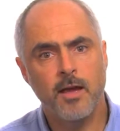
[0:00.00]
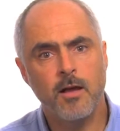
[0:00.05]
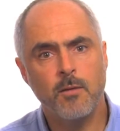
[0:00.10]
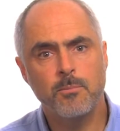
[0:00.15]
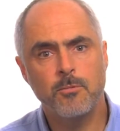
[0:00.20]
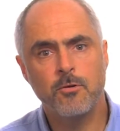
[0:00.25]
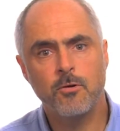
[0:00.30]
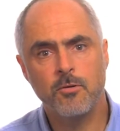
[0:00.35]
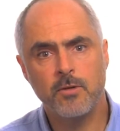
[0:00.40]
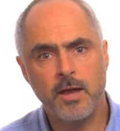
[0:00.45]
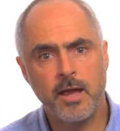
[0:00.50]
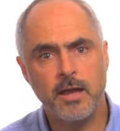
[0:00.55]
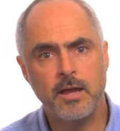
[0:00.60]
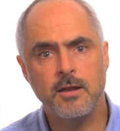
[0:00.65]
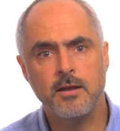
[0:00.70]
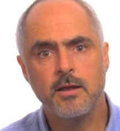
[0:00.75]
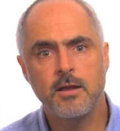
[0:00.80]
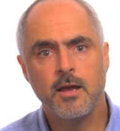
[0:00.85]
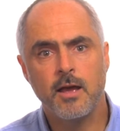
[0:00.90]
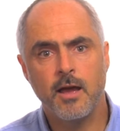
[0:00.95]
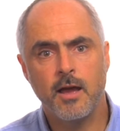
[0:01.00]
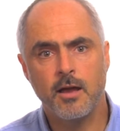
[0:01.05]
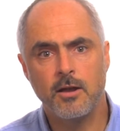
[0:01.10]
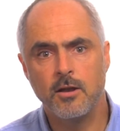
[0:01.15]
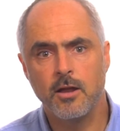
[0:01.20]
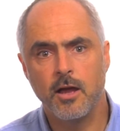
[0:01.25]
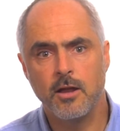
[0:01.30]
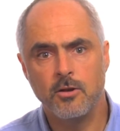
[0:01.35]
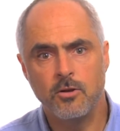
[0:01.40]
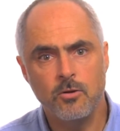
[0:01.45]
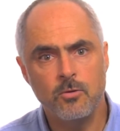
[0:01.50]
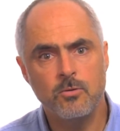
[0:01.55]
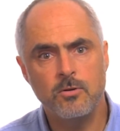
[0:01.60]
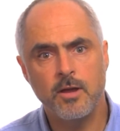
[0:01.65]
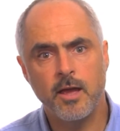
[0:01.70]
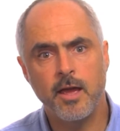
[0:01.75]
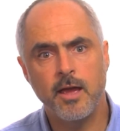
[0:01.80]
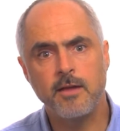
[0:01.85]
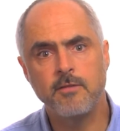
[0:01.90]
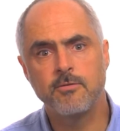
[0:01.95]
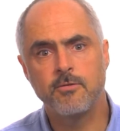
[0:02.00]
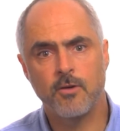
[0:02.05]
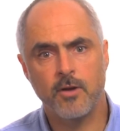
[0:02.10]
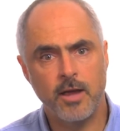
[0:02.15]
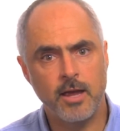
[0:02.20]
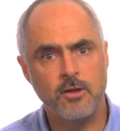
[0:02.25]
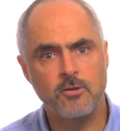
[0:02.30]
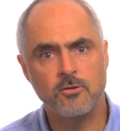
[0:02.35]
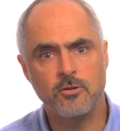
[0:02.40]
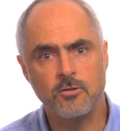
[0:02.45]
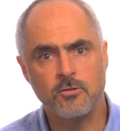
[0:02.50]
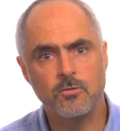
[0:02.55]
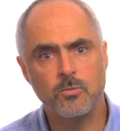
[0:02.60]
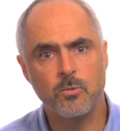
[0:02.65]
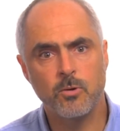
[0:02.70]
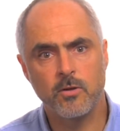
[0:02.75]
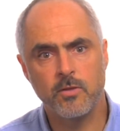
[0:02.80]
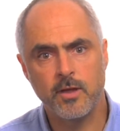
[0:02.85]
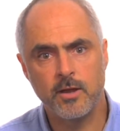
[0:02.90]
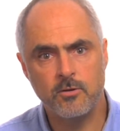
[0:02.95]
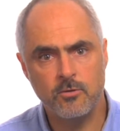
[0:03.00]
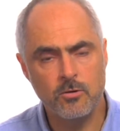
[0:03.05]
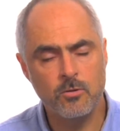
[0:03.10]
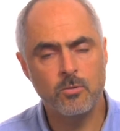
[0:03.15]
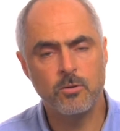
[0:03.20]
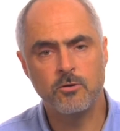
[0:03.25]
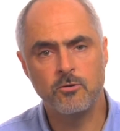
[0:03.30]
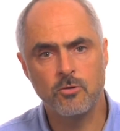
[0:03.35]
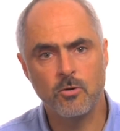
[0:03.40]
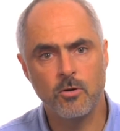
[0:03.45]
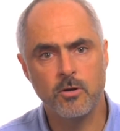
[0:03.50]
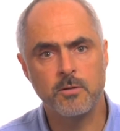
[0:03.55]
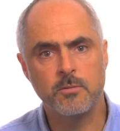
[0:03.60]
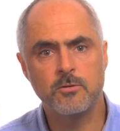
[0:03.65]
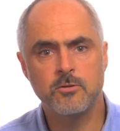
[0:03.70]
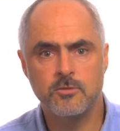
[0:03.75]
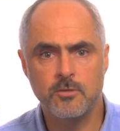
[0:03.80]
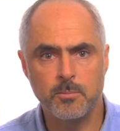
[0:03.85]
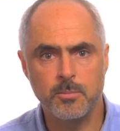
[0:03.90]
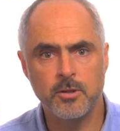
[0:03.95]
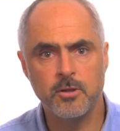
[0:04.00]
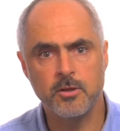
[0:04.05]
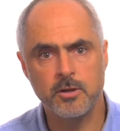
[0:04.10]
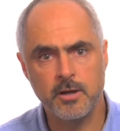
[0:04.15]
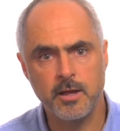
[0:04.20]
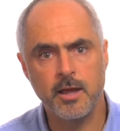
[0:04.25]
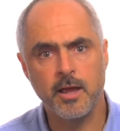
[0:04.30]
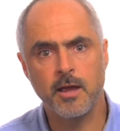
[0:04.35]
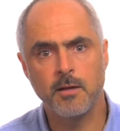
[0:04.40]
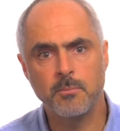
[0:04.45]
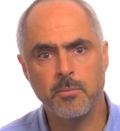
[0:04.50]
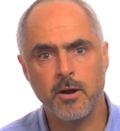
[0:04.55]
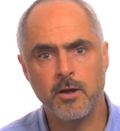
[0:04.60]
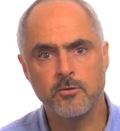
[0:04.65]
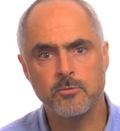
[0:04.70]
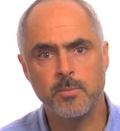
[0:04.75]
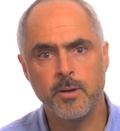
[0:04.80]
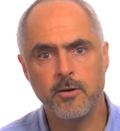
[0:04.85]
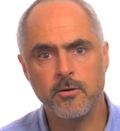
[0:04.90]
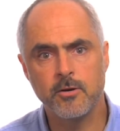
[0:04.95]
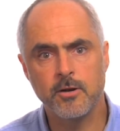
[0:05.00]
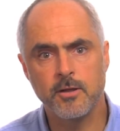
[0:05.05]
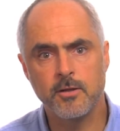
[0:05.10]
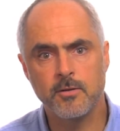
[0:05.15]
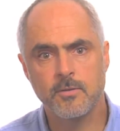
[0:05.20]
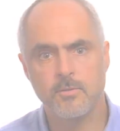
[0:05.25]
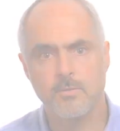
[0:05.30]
help create a new day for Haitians where they do enjoy stability and prosperity.